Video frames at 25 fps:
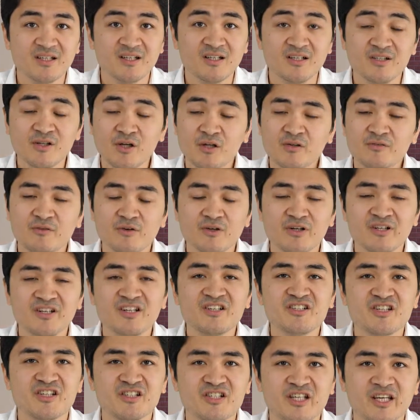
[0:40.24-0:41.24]
not for an
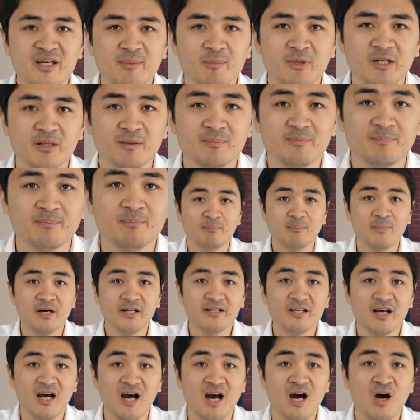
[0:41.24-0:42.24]
entertainment,
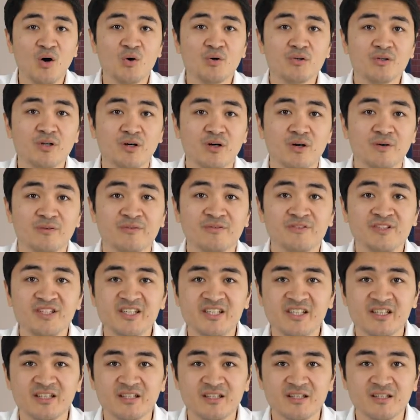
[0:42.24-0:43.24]
but out of
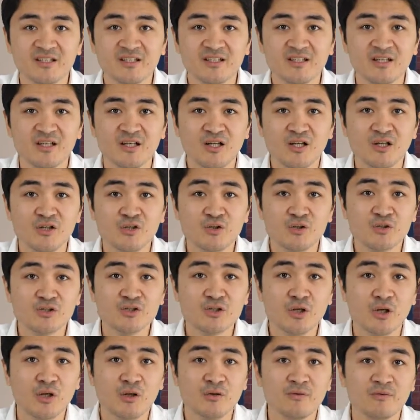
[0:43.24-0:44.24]
need to
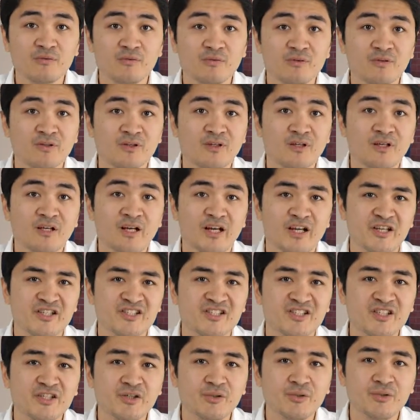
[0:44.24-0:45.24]
solve a
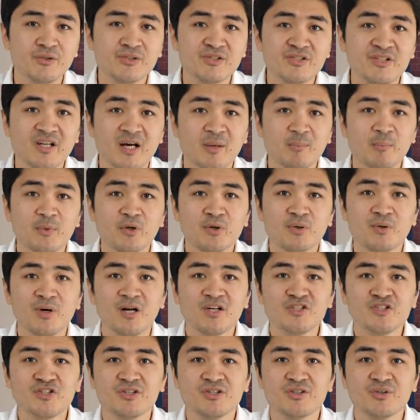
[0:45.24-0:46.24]
serious number
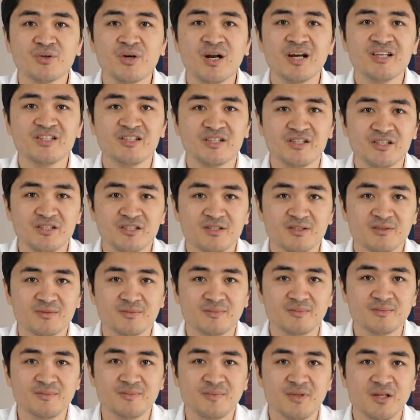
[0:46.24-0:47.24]
crunching crisis.
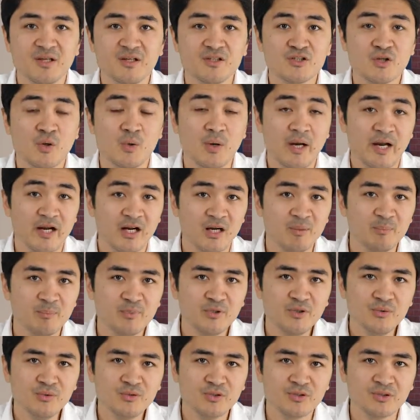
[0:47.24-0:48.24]
So a
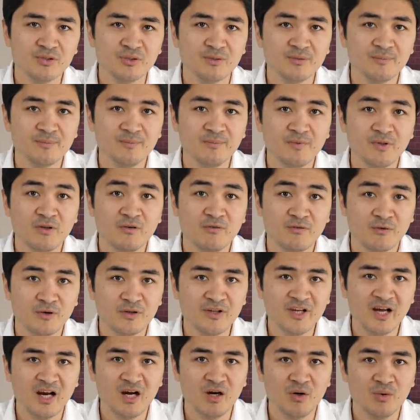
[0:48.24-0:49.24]
computer, for
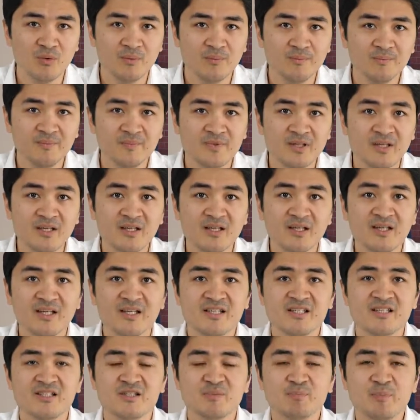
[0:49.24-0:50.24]
now,
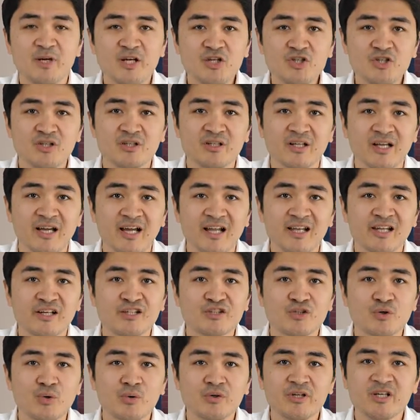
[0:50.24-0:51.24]
is a special
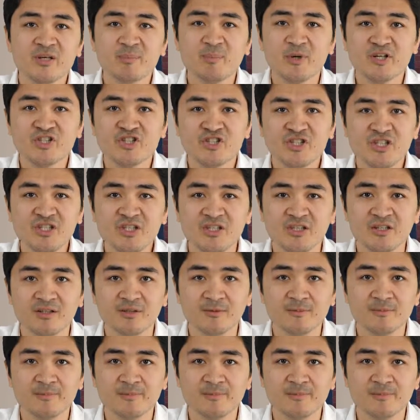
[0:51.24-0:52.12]
electronic machine